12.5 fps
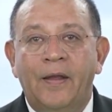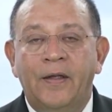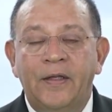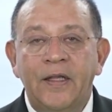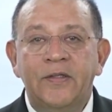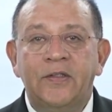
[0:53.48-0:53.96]

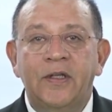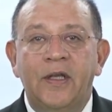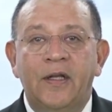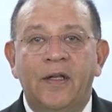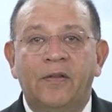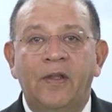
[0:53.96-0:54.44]
This
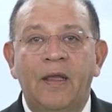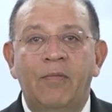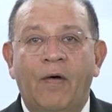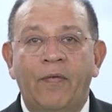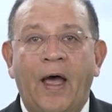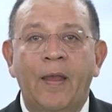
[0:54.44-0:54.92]
year the
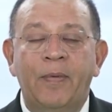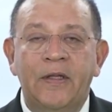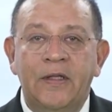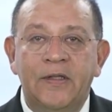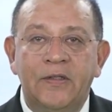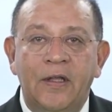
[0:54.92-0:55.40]
theme of
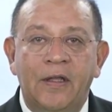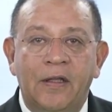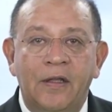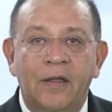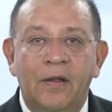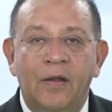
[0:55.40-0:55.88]

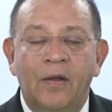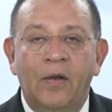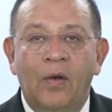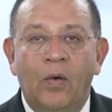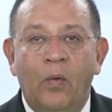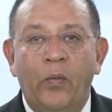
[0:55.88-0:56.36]
IPTC
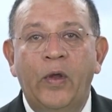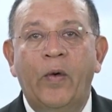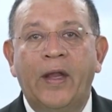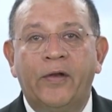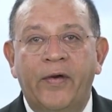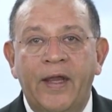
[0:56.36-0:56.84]

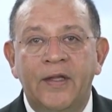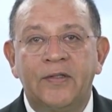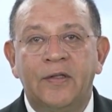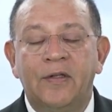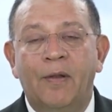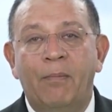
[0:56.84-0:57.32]
will
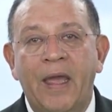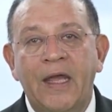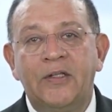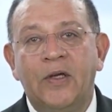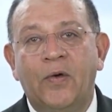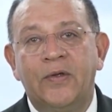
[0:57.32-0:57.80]
address the
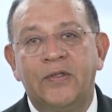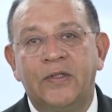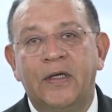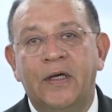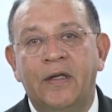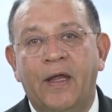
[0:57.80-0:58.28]
major
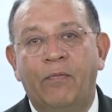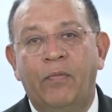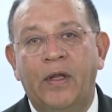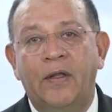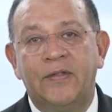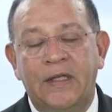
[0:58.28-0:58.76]
concern that
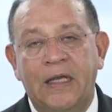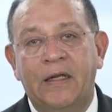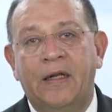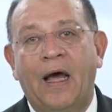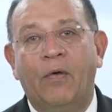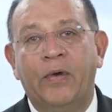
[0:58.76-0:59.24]
we've
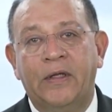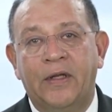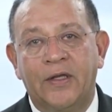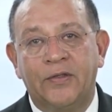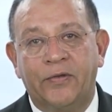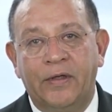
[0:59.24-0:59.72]
seen in our
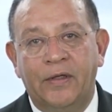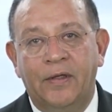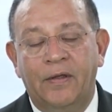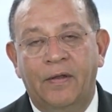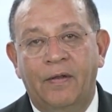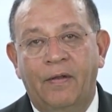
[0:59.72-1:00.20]
industry
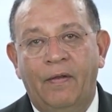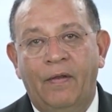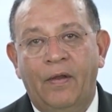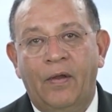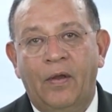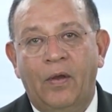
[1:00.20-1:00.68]

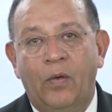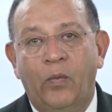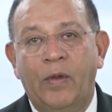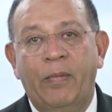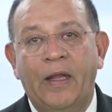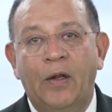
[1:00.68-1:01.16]

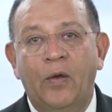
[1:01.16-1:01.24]
we will be